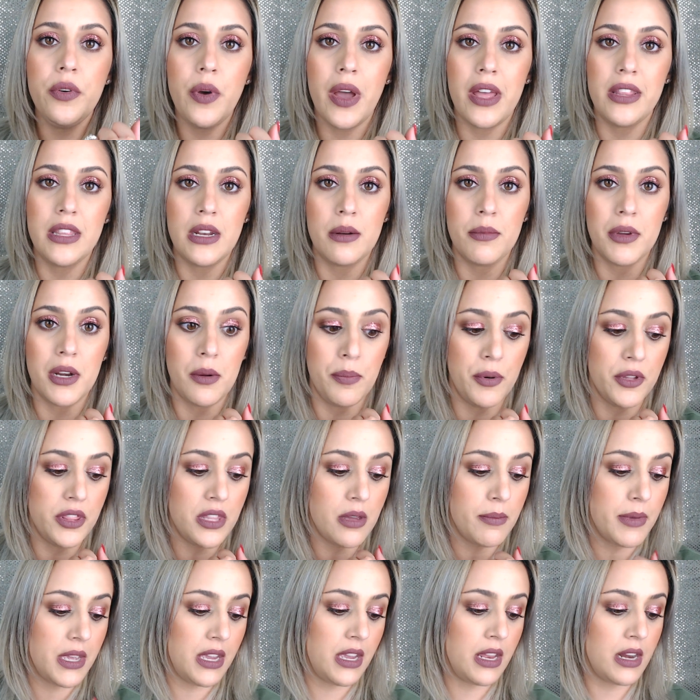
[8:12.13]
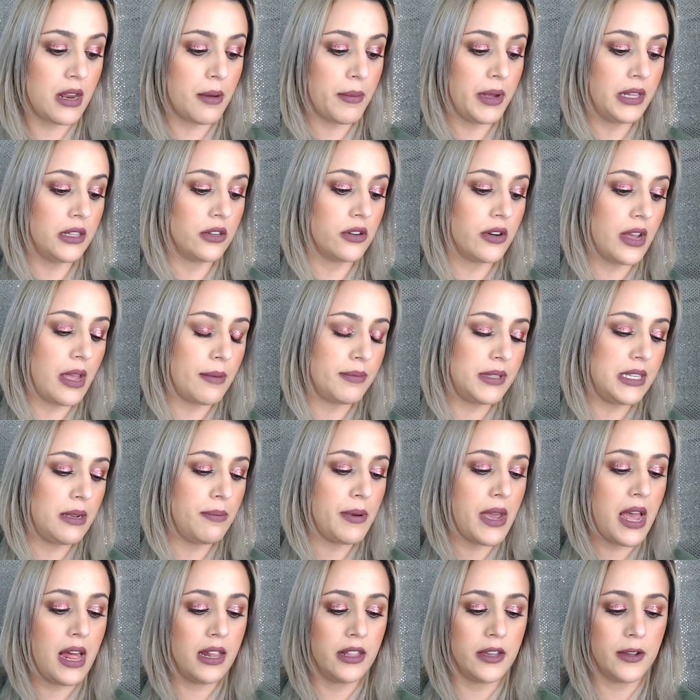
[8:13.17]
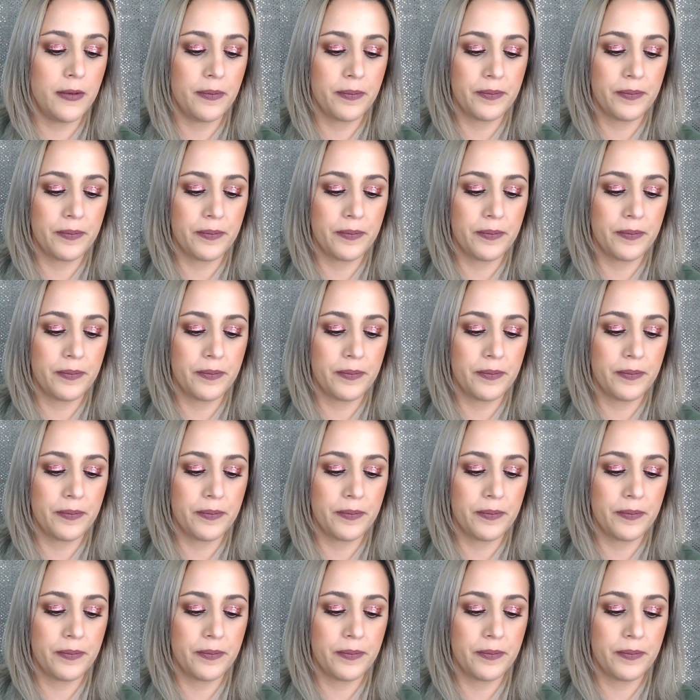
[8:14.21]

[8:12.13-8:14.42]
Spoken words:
and then I'm going to put them in my little empty palette.